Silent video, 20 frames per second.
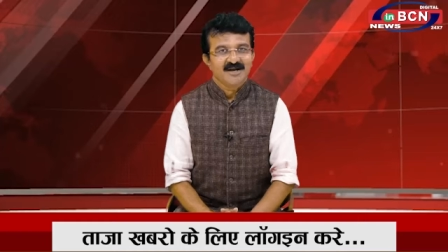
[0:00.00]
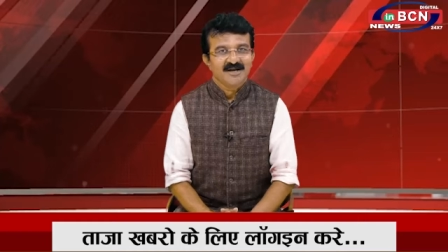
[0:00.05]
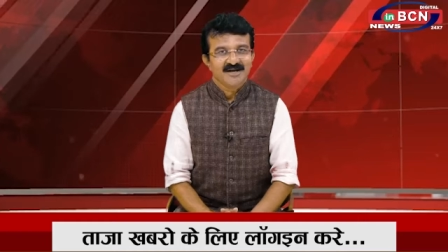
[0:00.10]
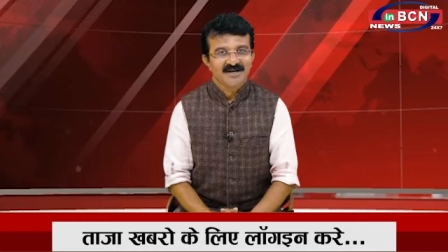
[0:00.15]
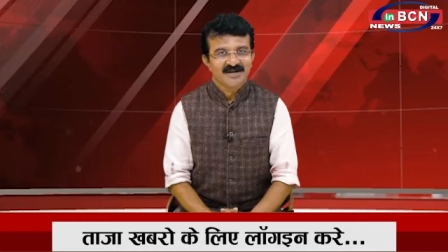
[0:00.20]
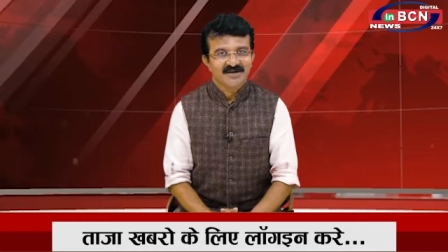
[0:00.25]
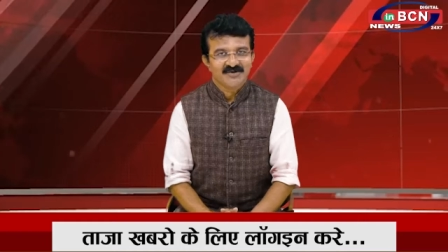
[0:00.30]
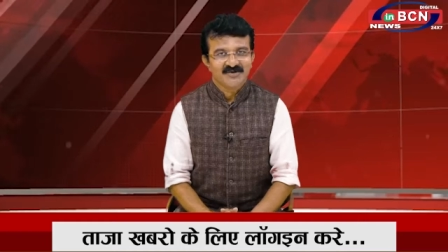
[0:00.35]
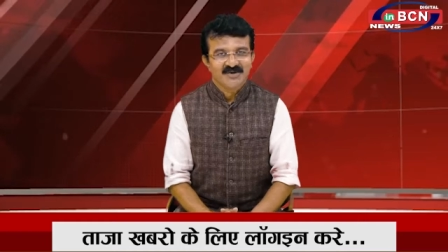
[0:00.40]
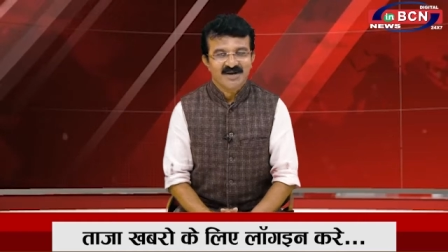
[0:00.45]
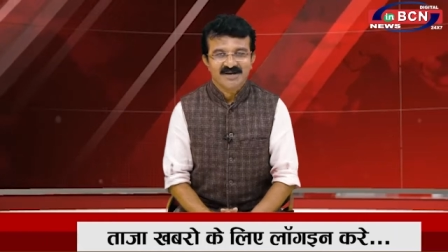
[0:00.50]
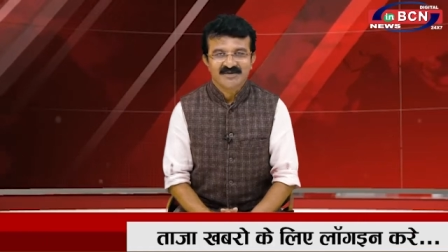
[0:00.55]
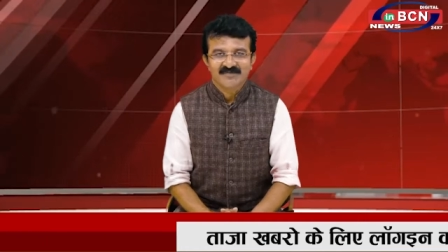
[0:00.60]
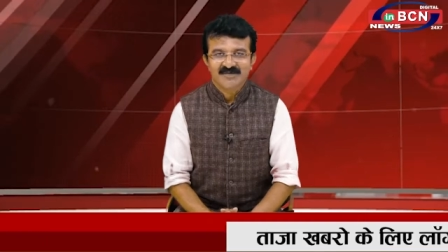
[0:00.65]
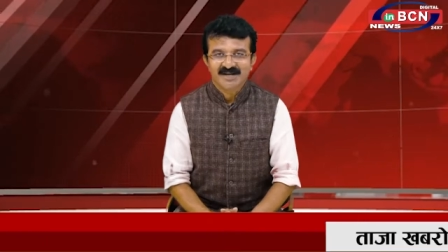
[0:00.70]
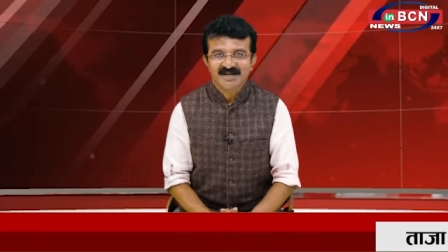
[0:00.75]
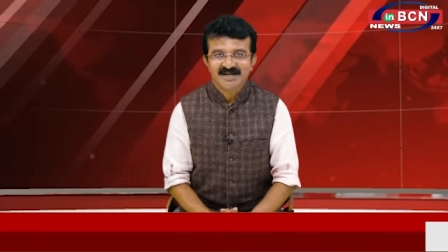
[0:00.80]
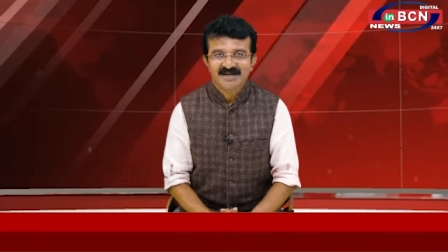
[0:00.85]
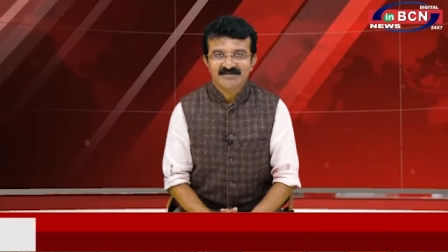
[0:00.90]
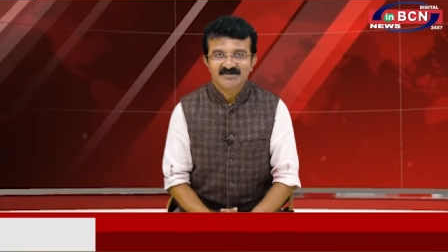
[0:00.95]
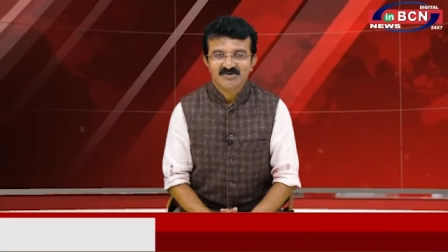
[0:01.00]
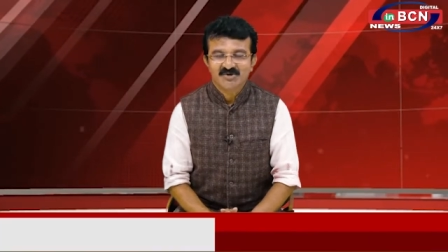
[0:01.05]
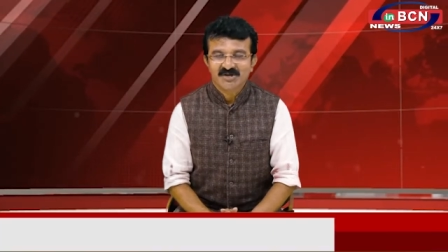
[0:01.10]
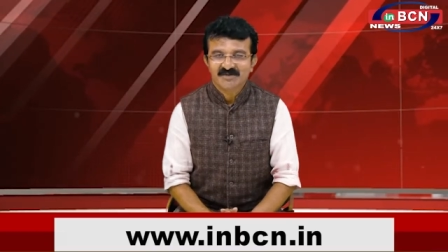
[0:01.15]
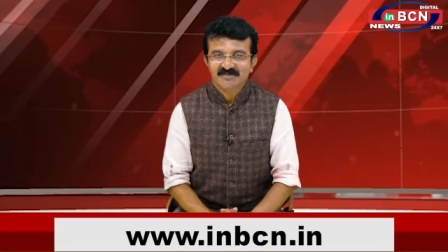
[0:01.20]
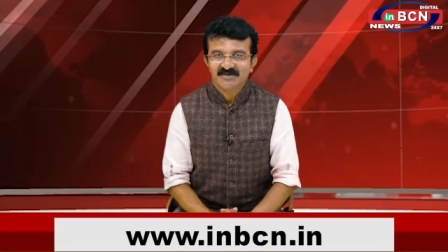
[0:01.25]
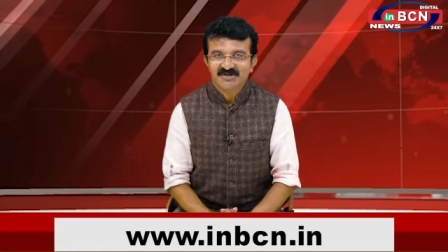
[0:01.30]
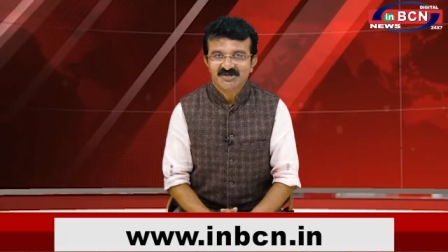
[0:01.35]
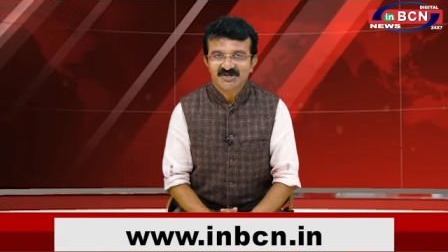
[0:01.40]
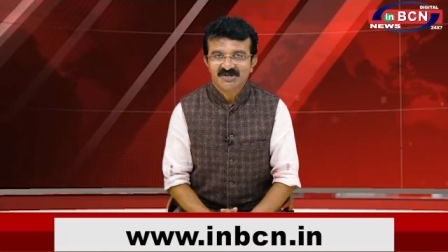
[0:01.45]
Hello and welcome to
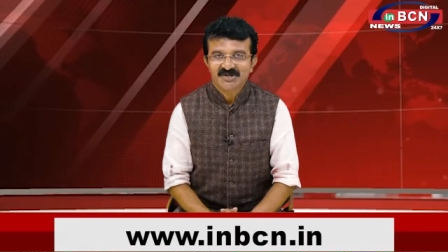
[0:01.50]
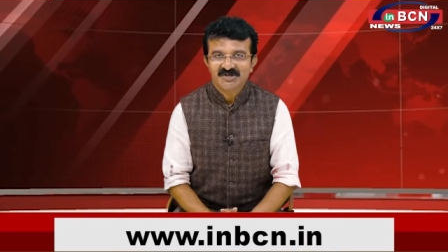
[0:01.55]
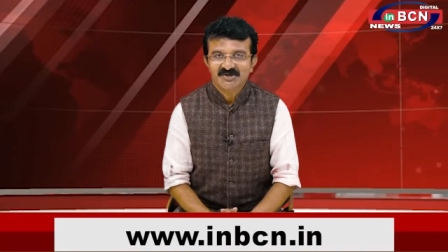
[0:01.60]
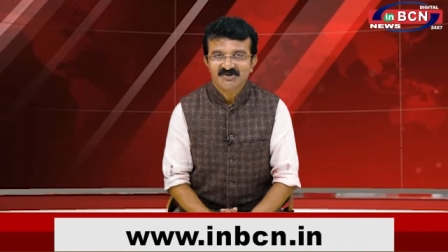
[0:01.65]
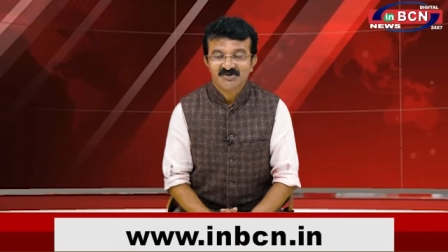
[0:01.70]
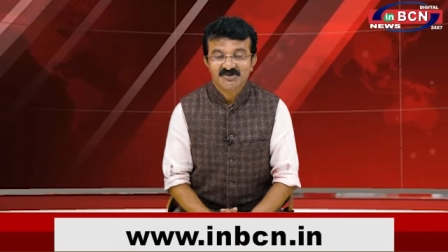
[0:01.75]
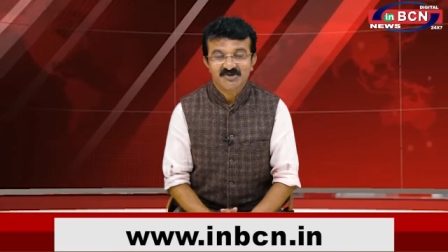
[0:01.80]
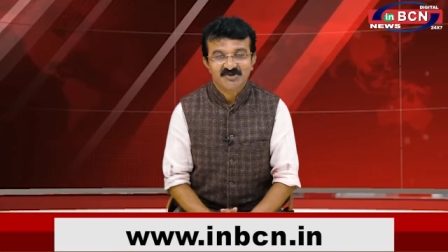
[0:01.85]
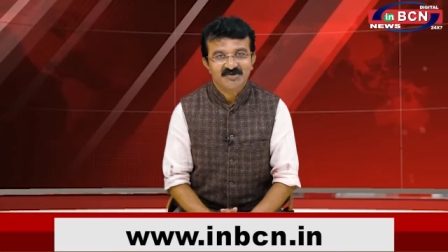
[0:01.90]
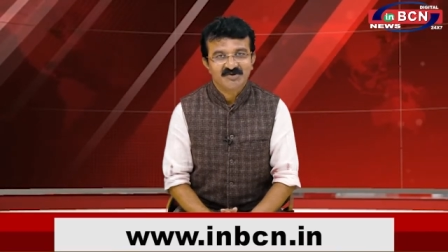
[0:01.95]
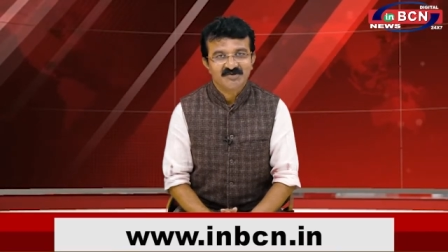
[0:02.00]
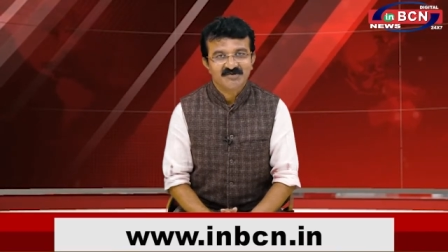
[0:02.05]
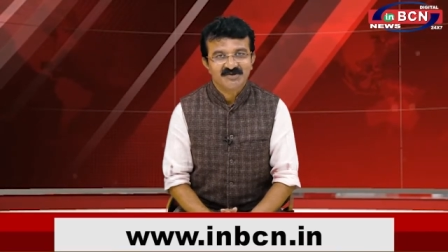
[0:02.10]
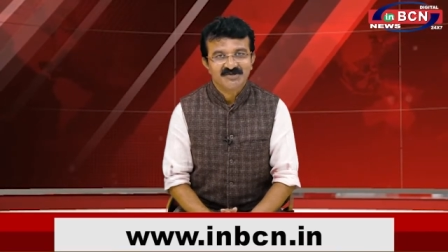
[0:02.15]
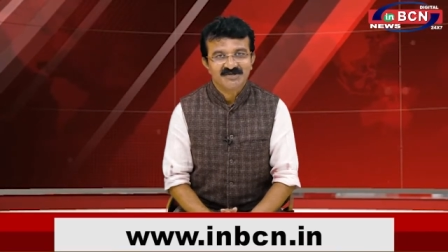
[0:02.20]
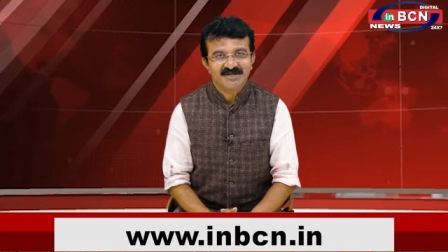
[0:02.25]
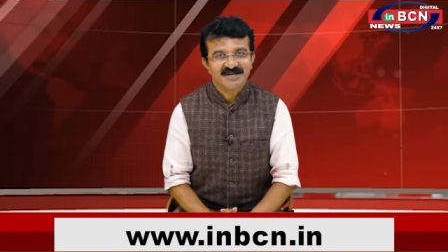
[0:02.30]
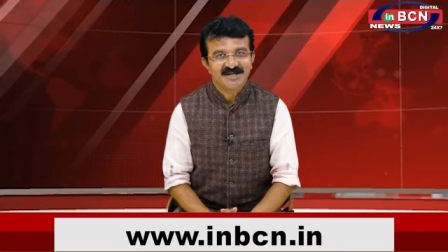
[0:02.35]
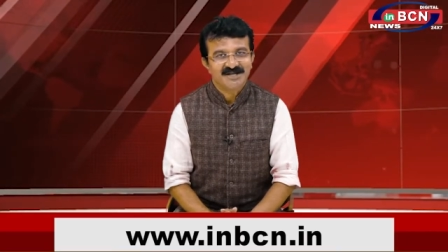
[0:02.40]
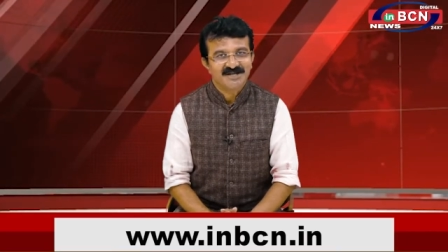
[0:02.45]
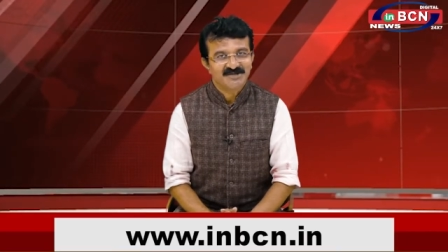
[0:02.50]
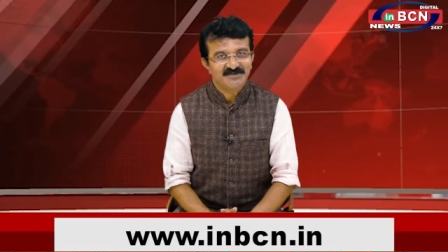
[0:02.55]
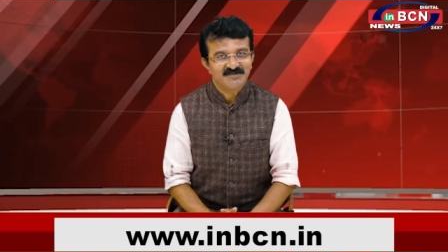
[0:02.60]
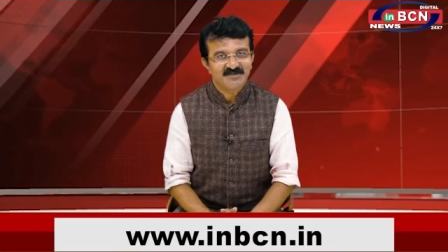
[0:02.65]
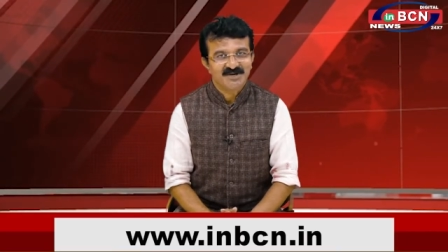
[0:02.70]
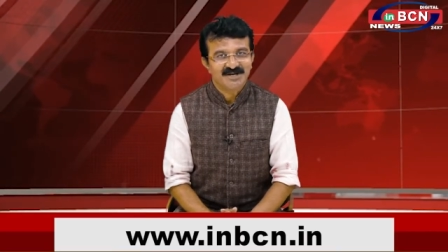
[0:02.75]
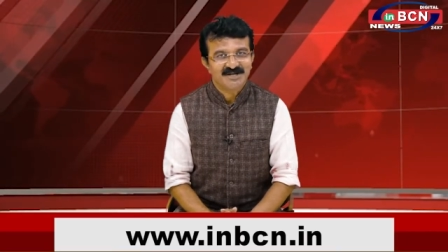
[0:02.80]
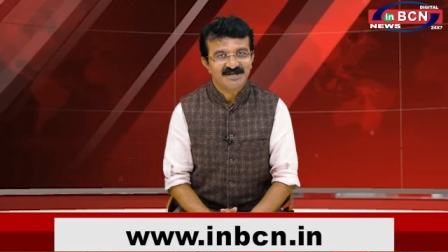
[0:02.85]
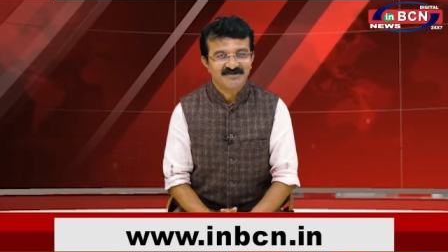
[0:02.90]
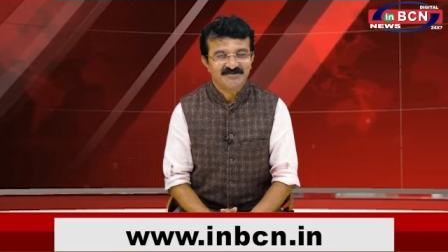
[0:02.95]
NBC News. You are watching English
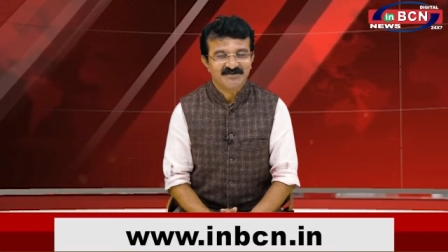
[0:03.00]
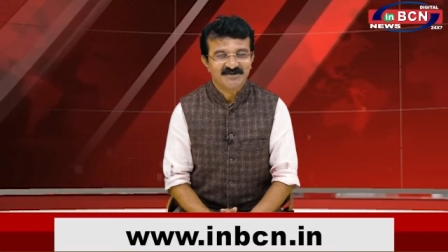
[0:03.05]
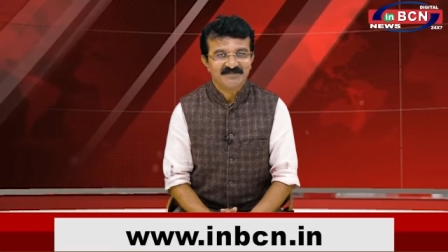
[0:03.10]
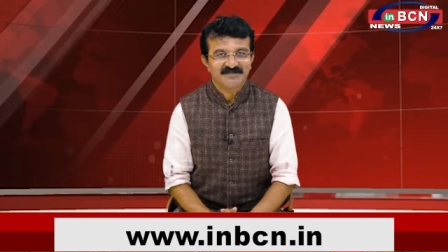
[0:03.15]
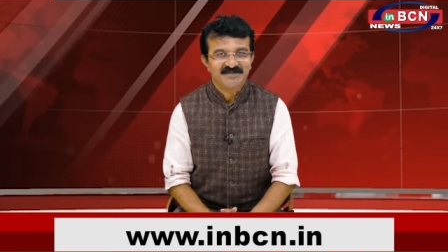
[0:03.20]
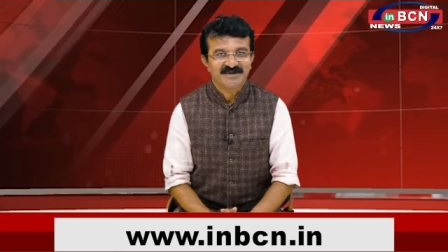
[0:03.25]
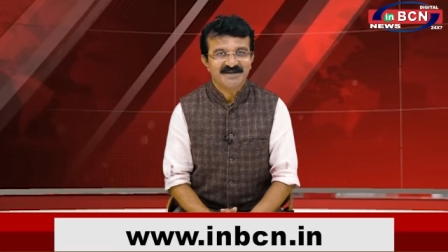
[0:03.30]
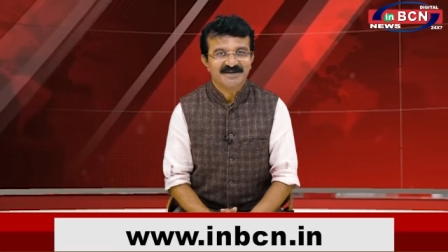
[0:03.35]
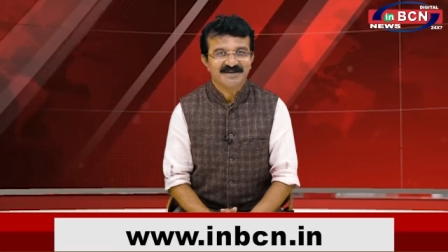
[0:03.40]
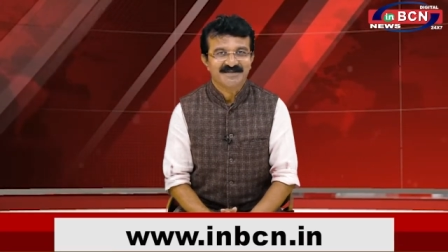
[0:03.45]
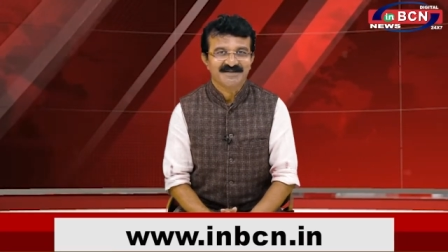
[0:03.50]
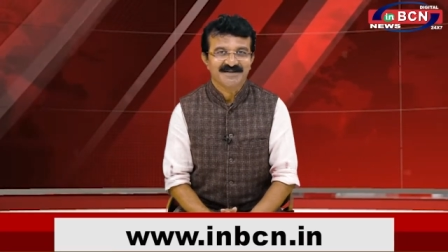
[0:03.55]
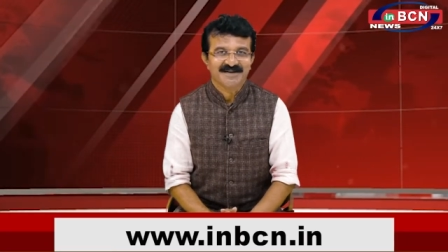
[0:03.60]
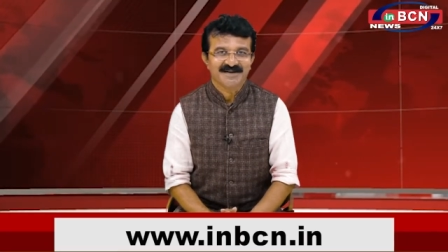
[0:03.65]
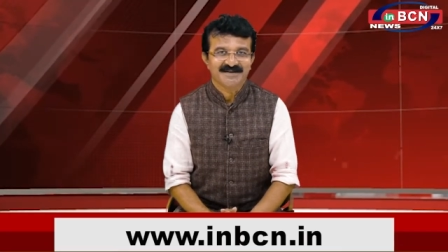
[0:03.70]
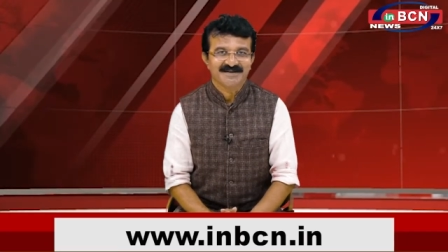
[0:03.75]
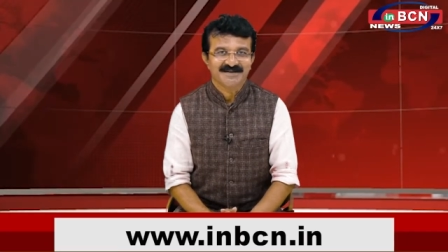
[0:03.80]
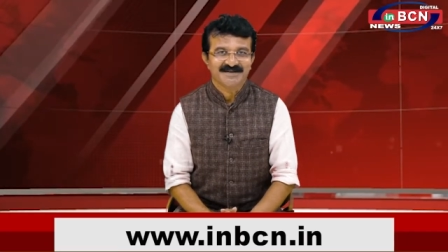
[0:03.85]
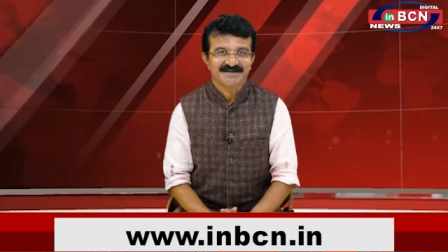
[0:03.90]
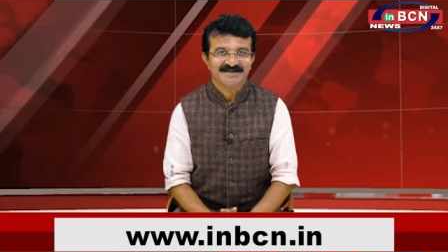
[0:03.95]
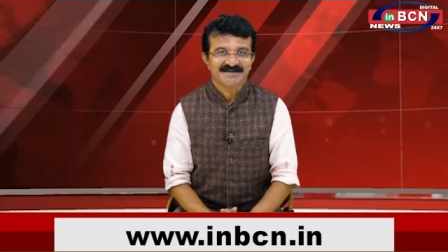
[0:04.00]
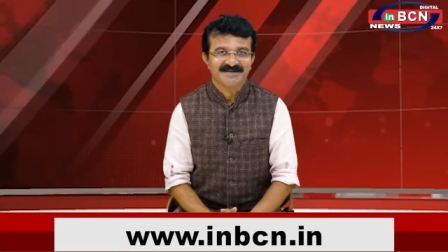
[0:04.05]
Bulletin with me, Ratnakar.